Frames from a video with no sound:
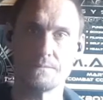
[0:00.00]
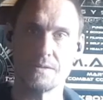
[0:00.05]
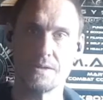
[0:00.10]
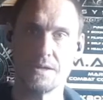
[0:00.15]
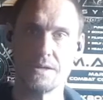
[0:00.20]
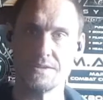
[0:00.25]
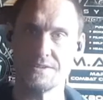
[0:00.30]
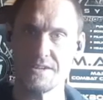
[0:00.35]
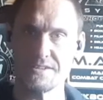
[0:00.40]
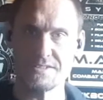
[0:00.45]

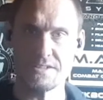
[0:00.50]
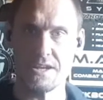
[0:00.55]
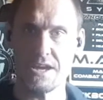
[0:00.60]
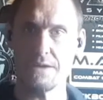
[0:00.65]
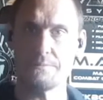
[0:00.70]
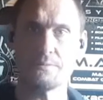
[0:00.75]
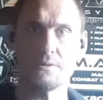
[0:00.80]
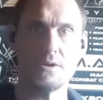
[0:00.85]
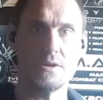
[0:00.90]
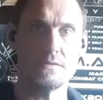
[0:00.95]
It doesn't
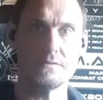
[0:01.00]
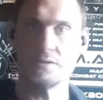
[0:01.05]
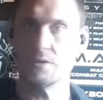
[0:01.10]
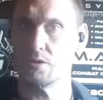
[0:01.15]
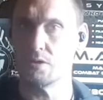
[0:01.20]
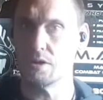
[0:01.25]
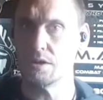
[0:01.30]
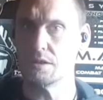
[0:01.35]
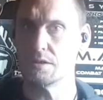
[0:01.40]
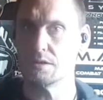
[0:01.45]
happen
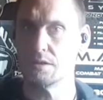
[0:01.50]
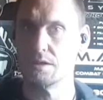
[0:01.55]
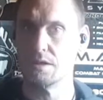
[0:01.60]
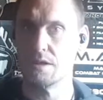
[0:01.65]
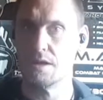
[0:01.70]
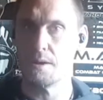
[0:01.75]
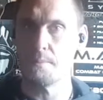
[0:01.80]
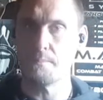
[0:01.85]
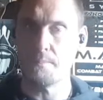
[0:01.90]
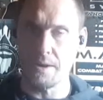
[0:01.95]
overnight,
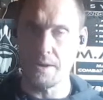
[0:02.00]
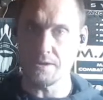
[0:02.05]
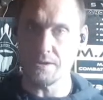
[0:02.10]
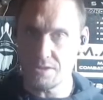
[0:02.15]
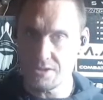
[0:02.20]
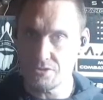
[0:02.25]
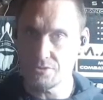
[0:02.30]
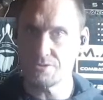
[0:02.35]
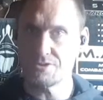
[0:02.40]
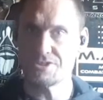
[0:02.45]
but you
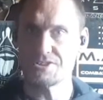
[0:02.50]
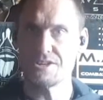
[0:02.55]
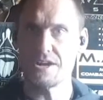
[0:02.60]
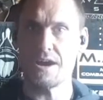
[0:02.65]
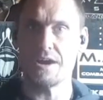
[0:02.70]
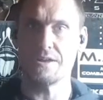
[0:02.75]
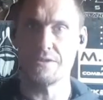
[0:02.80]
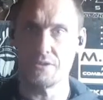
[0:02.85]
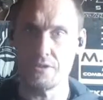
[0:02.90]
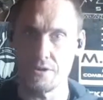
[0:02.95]
do
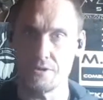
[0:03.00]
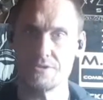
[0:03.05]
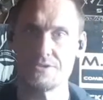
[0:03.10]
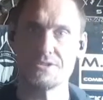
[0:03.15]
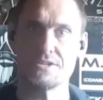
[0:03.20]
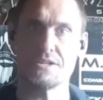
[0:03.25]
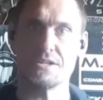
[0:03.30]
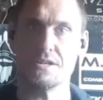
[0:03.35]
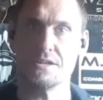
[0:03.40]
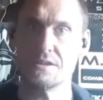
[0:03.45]
start
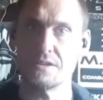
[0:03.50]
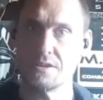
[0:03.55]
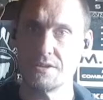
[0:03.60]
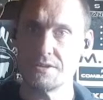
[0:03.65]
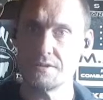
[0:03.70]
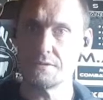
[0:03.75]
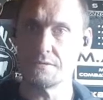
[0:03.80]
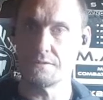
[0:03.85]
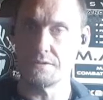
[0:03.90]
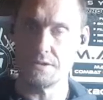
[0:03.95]
noticing it in
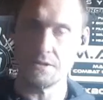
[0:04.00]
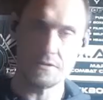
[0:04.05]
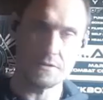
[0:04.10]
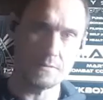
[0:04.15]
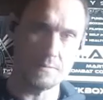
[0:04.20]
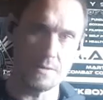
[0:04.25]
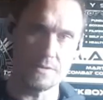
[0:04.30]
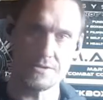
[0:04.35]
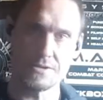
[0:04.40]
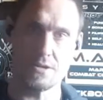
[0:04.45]
little
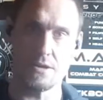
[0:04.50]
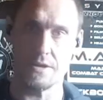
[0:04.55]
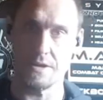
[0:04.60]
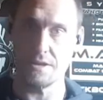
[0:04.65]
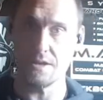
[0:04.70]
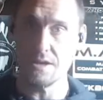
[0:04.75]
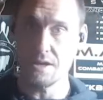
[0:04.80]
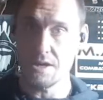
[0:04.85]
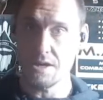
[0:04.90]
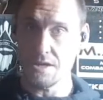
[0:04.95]
increments, like,
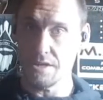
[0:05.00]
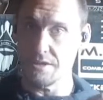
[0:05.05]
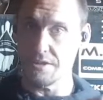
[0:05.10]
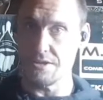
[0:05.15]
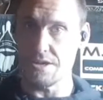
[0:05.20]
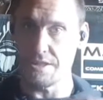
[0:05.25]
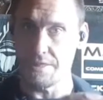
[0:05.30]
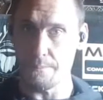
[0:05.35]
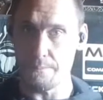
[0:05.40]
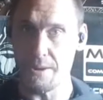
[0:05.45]

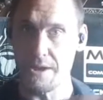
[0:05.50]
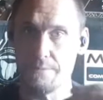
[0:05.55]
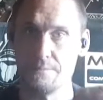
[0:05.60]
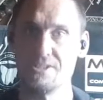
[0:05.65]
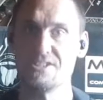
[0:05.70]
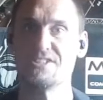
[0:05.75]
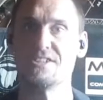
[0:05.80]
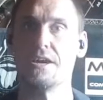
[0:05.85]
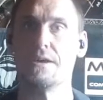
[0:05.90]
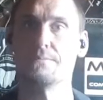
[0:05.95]
you know, the baby
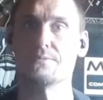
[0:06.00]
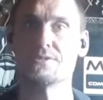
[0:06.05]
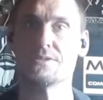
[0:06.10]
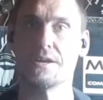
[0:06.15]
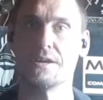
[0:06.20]
steps.